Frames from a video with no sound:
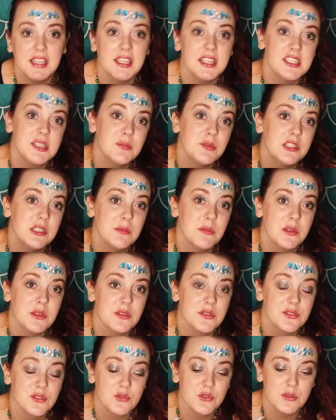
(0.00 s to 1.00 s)
like to put them on
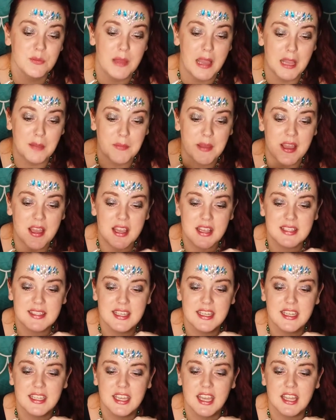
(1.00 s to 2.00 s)
their school backpacks.
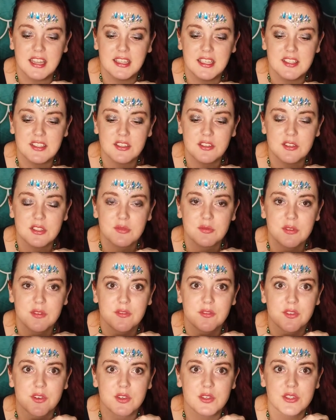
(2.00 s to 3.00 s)
And again, these are those
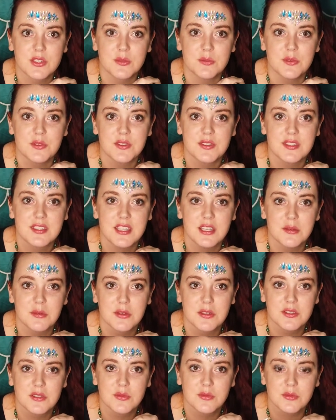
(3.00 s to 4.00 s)
reversible
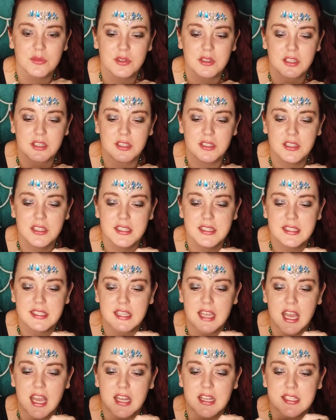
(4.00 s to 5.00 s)
sequins, really
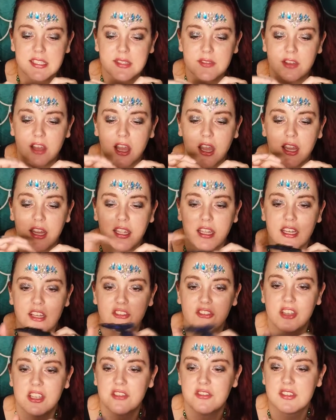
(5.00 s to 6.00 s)
satisfying, and it
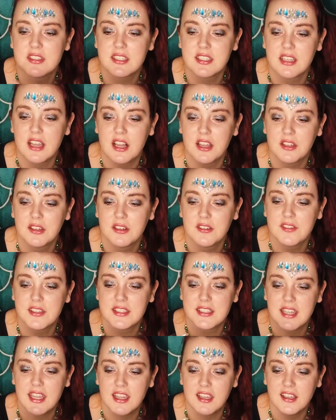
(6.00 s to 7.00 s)
changes the color of the
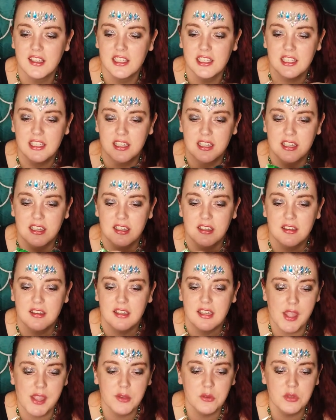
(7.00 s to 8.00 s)
tail.
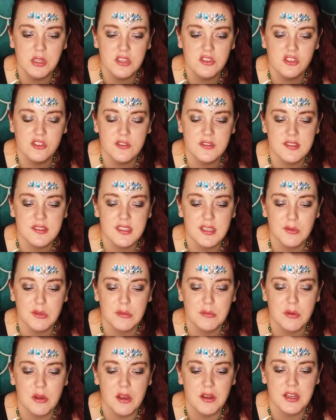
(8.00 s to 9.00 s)
I only choose
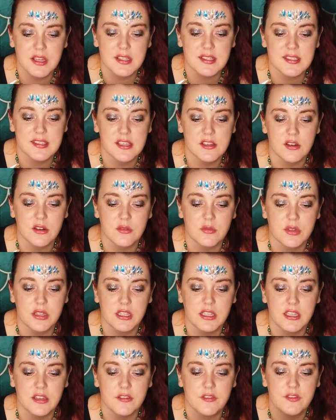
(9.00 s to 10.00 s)
sequin products that are
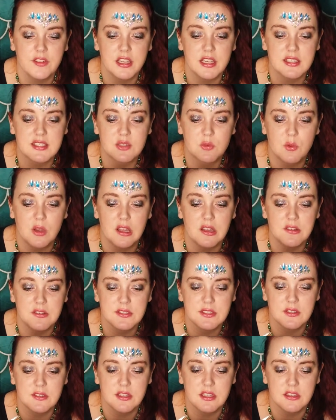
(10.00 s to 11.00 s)
really affixed well
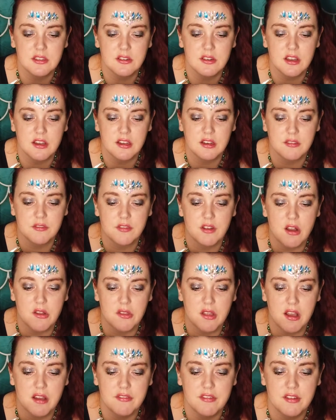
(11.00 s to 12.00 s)
so that they're not gonna fall
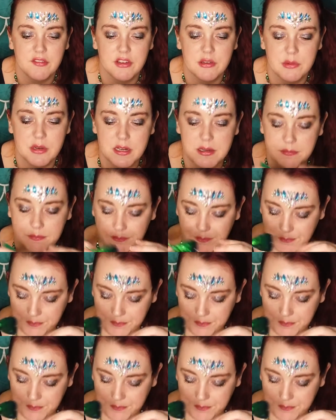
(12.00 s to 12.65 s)
off everywhere.